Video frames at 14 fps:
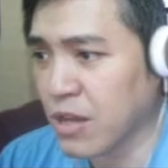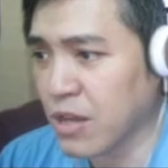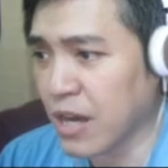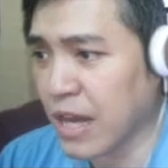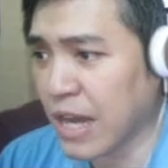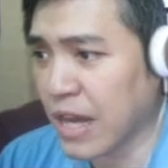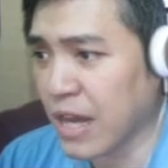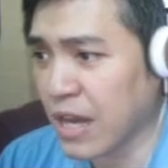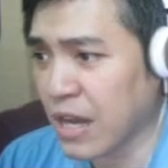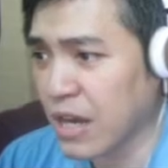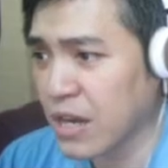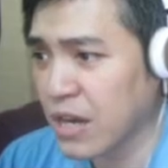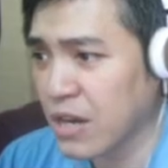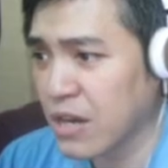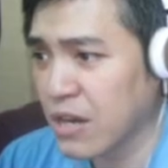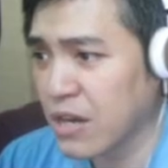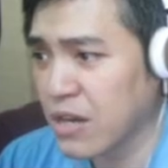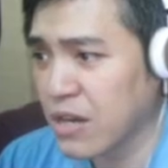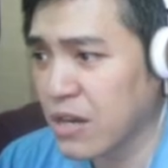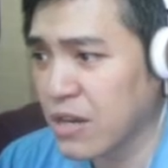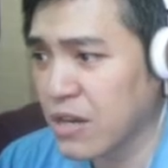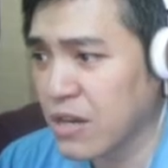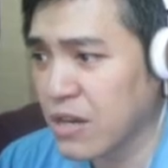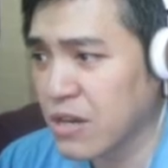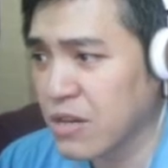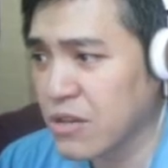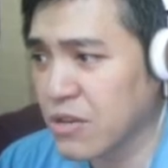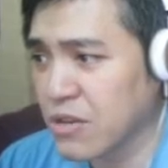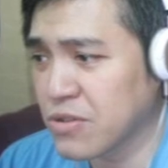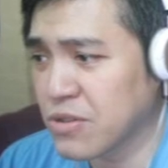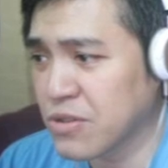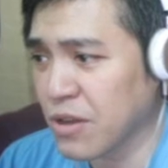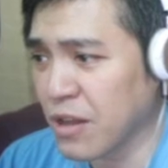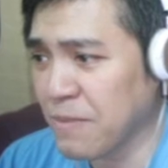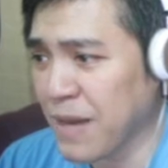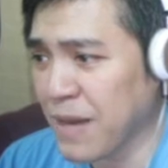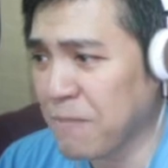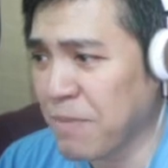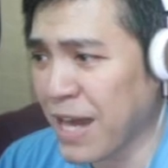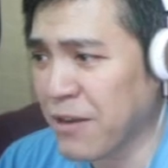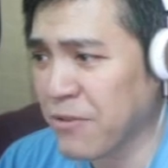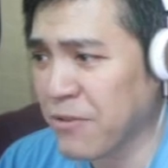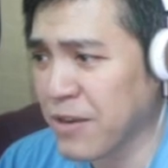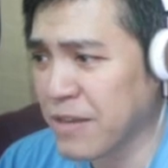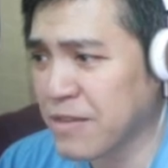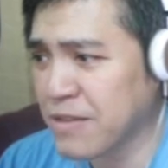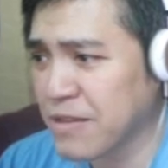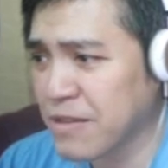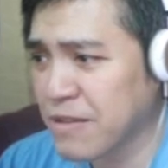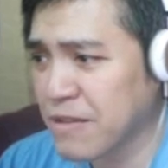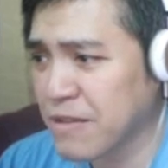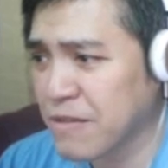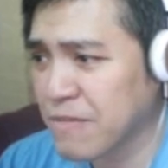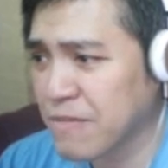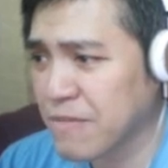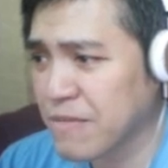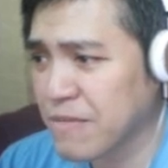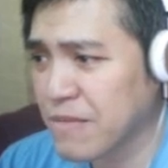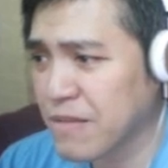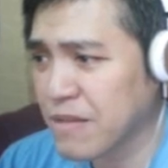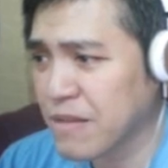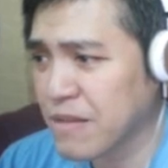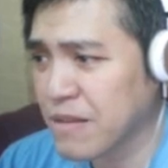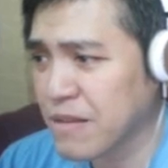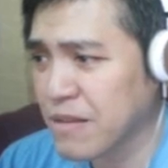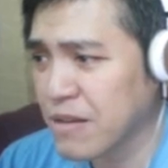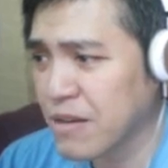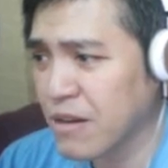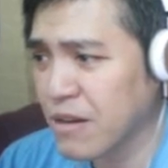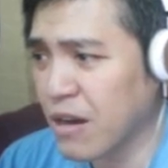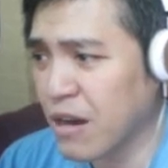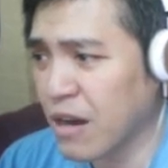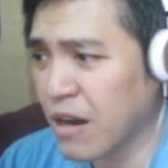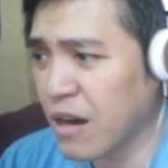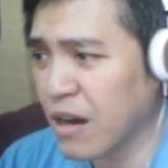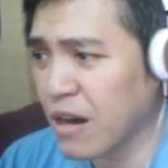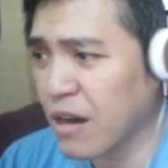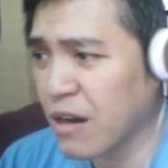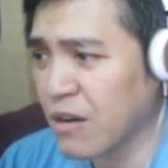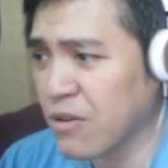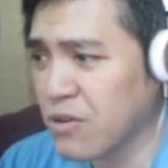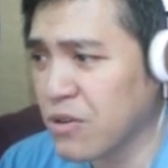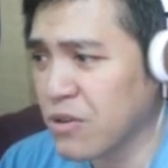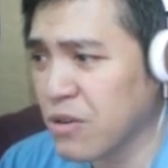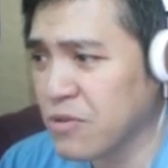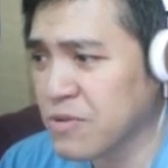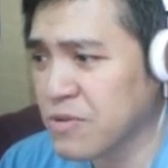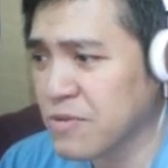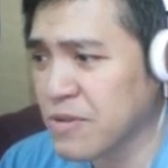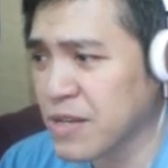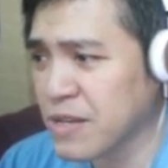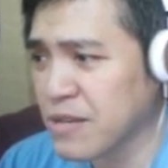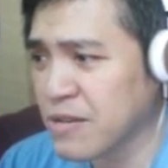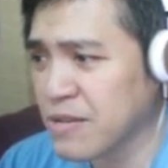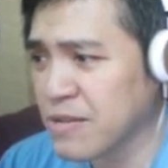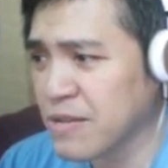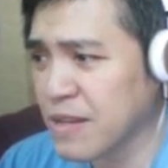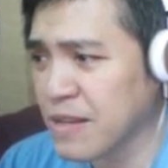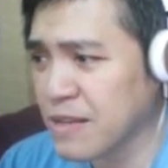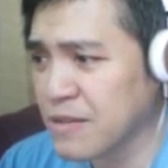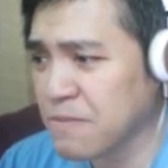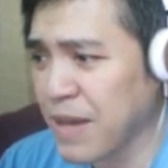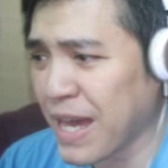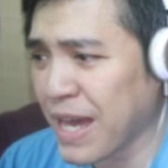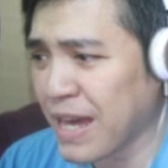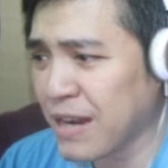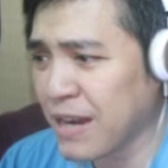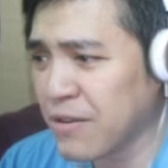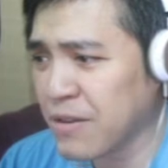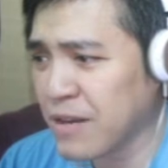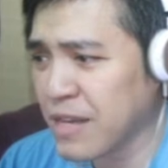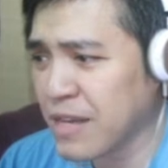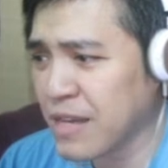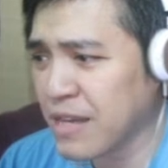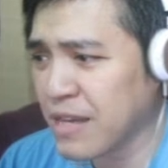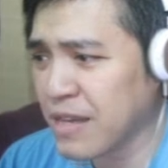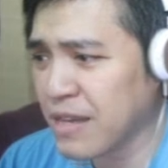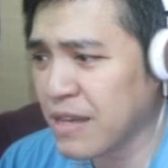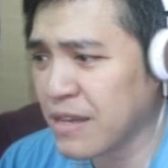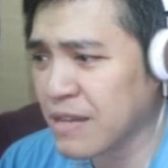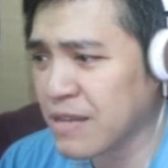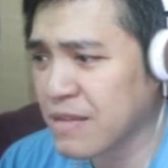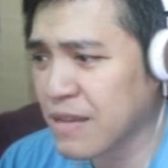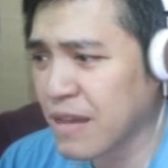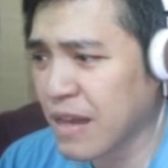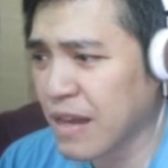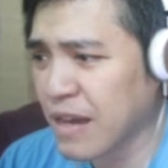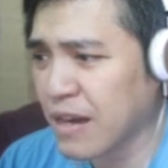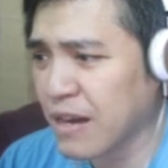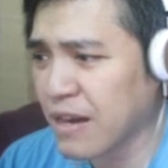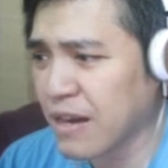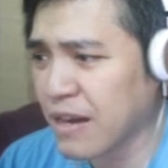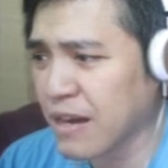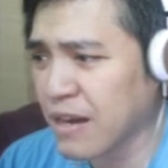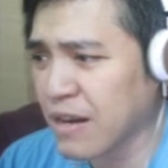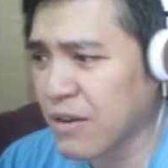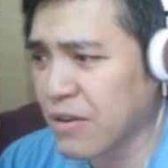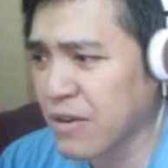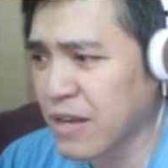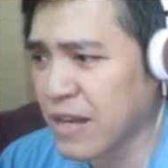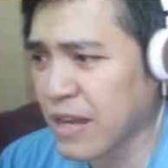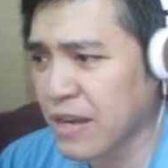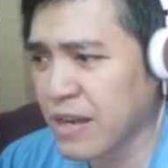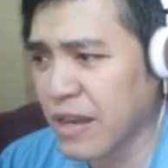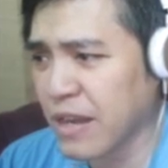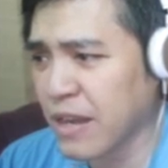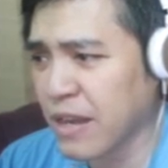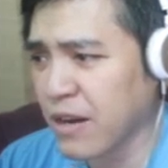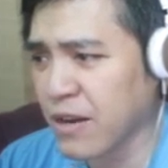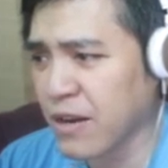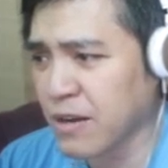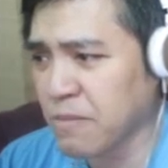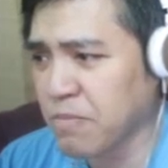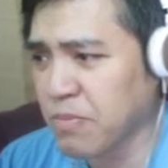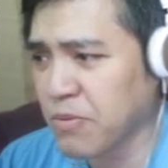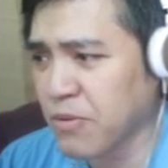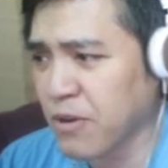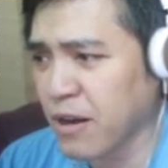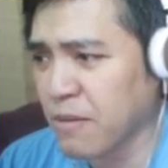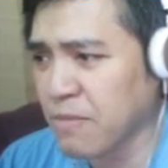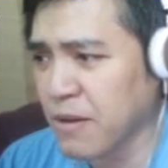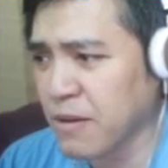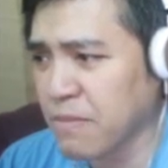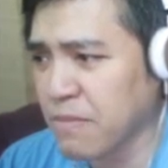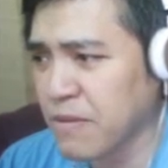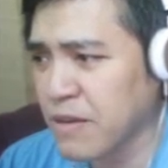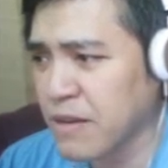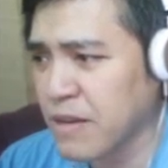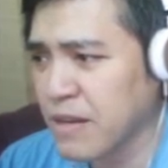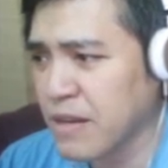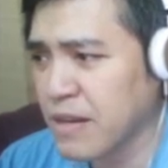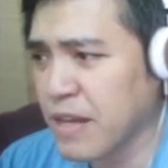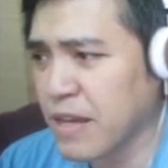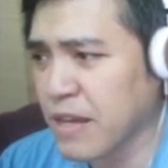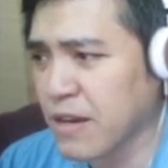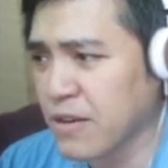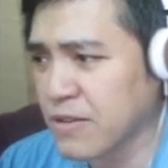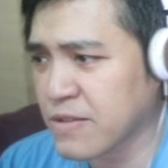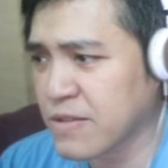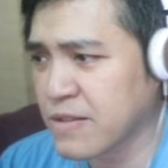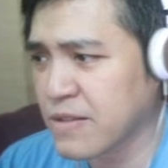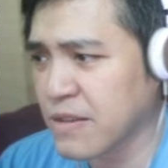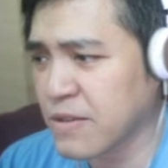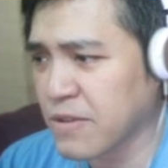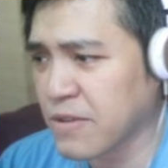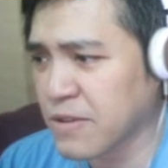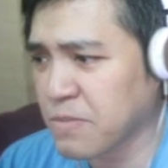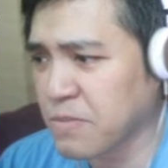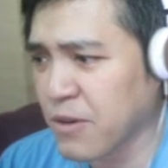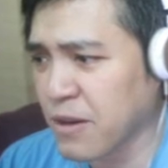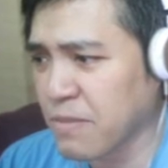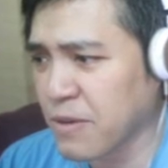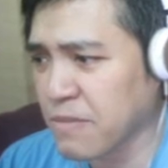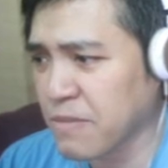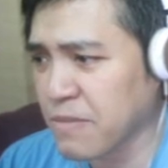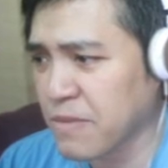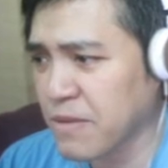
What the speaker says: the heck? You stole my batteries! Oh, those creatures steal batteries! Ah, okay, they are a problem. They are a serious problem.